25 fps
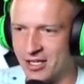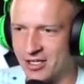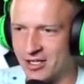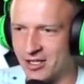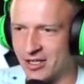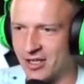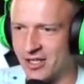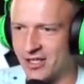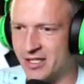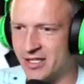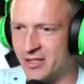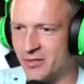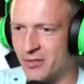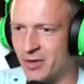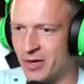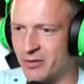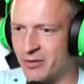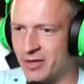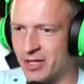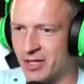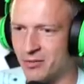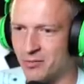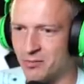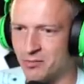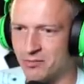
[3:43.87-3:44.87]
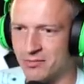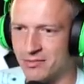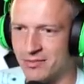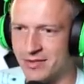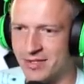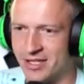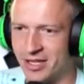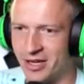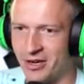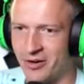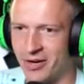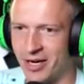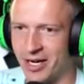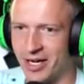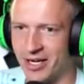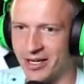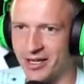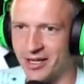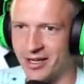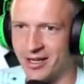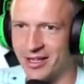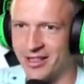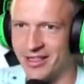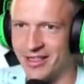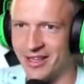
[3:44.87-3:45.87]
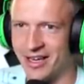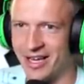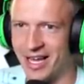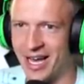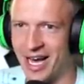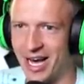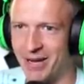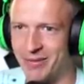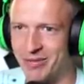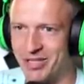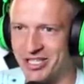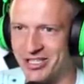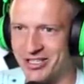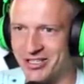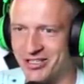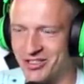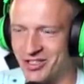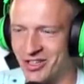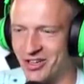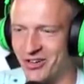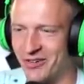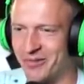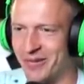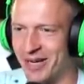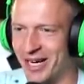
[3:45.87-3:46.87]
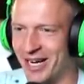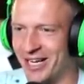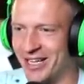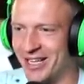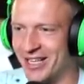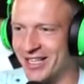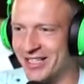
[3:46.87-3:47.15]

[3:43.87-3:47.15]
So this is what we're doing. The cop just drove by.